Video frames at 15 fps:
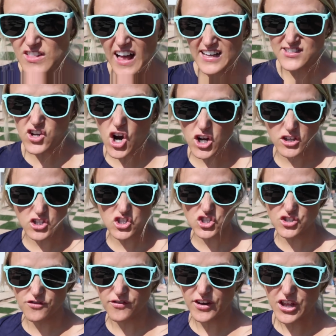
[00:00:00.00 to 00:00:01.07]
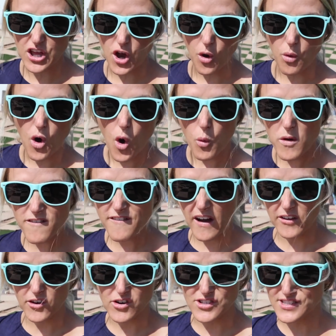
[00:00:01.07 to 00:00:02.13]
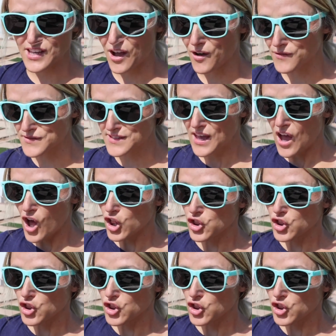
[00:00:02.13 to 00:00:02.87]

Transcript: the last Carl and Jinger video, we found ourselves